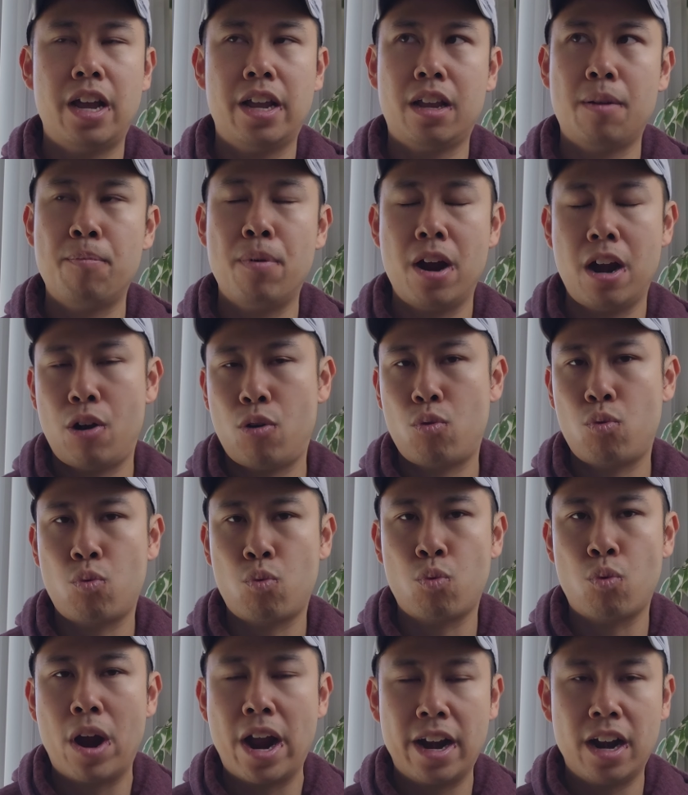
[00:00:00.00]
I could probably
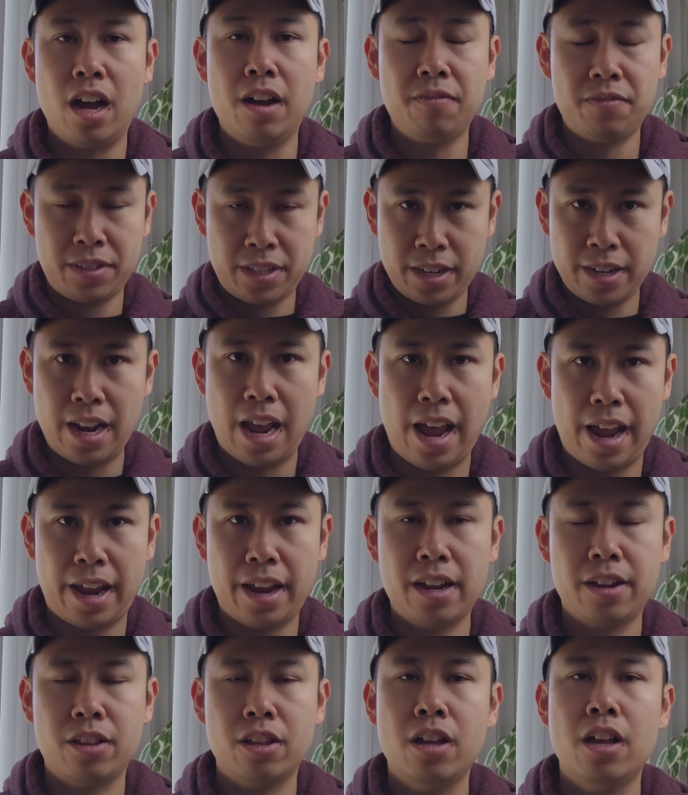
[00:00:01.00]
write off
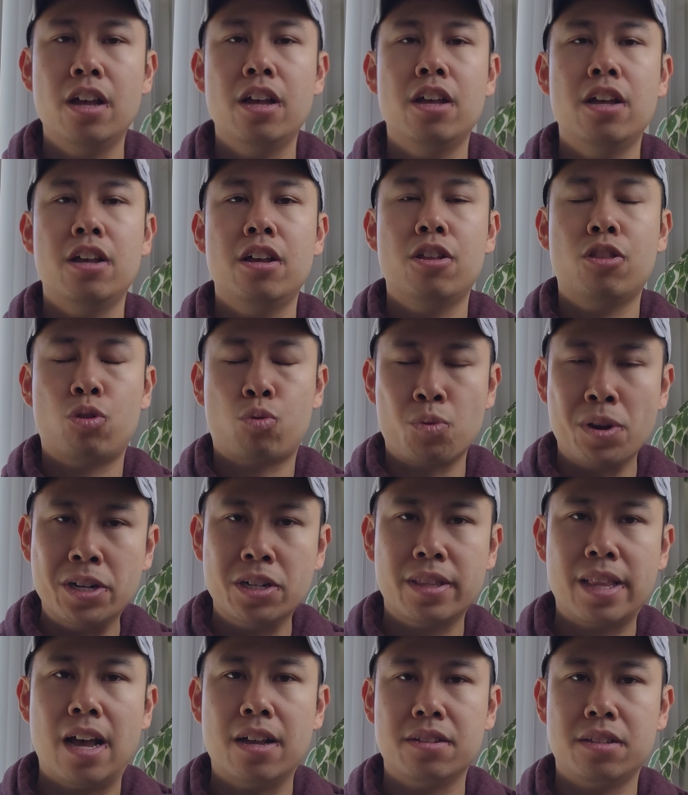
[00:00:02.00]
today
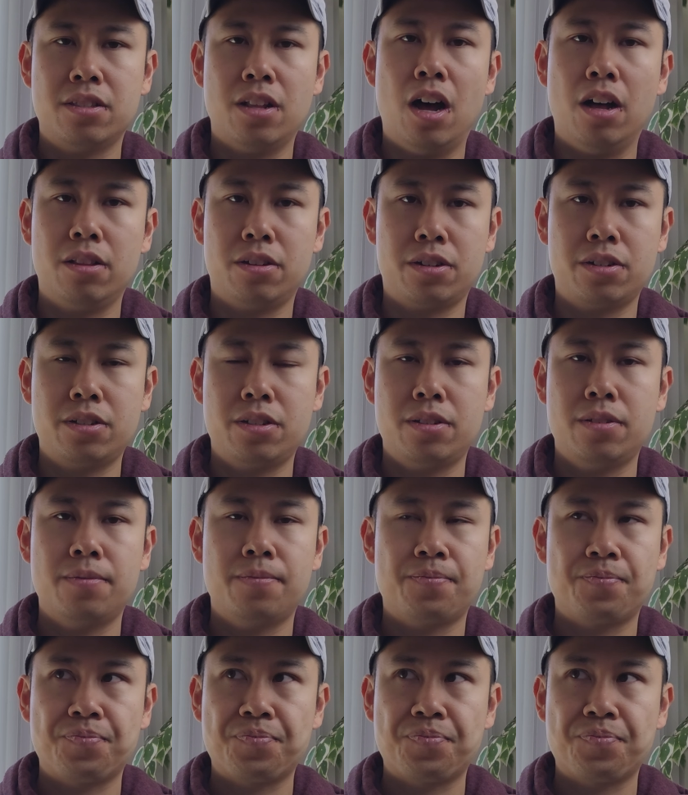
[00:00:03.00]
$300,000.